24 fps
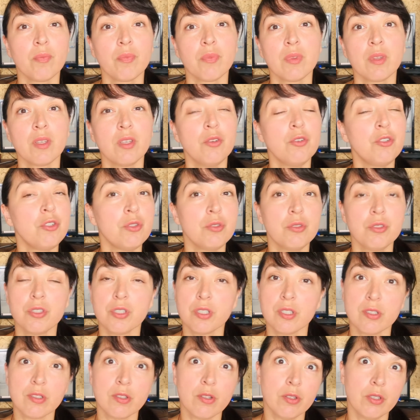you shouldn't
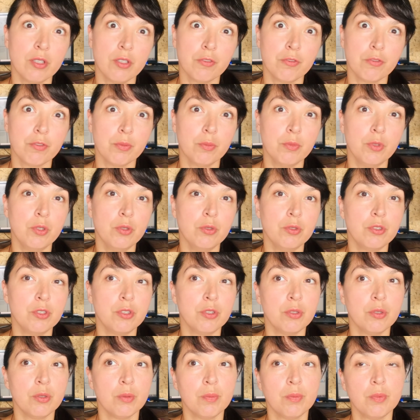just learn it from
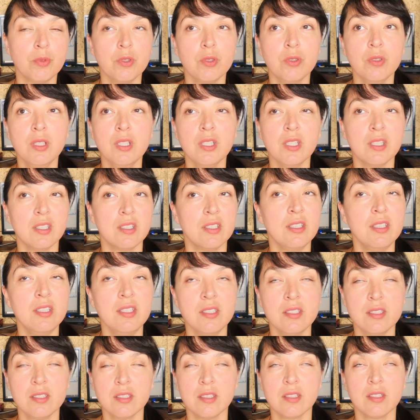YouTube. You need at
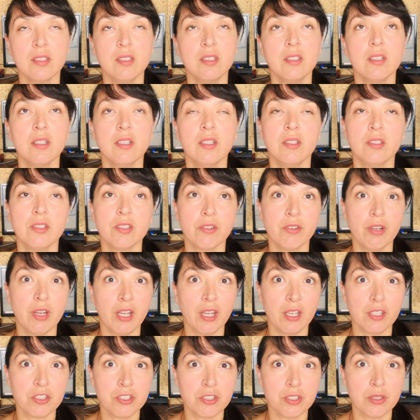least a little
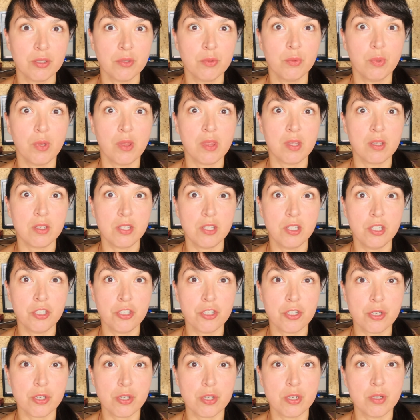interaction with the
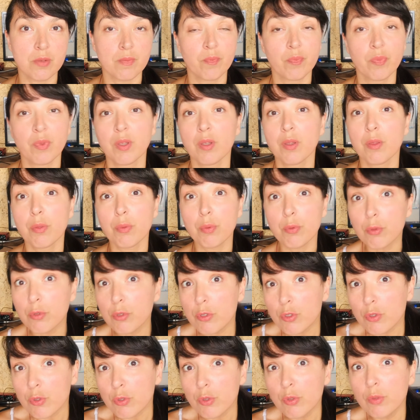teacher through
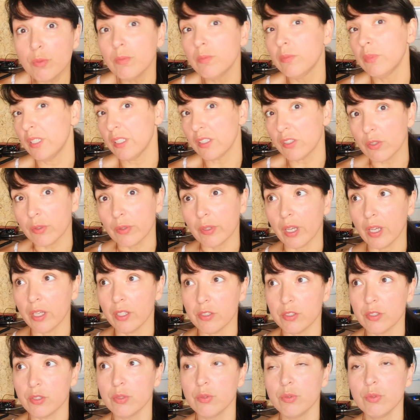Zoom. That's okay
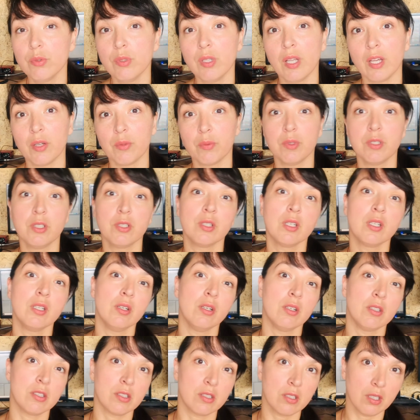too, like when you can
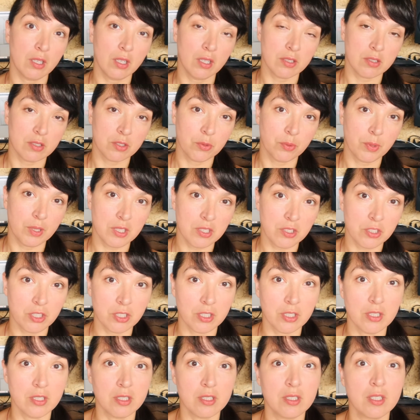ask
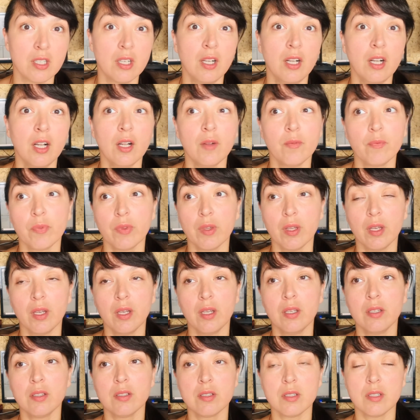questions.
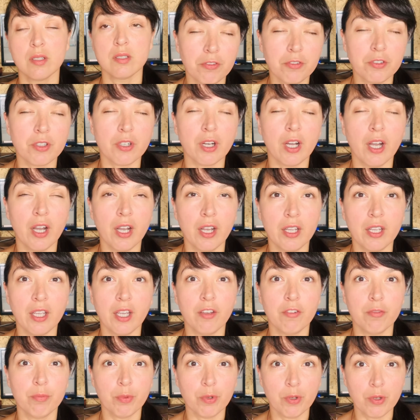And after I
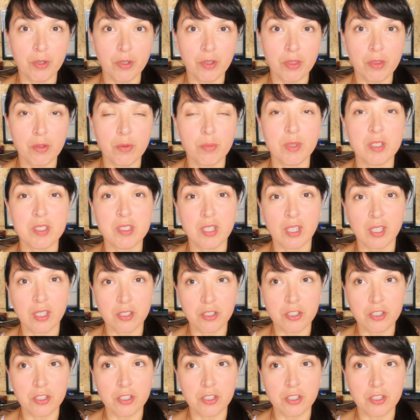gave birth to my second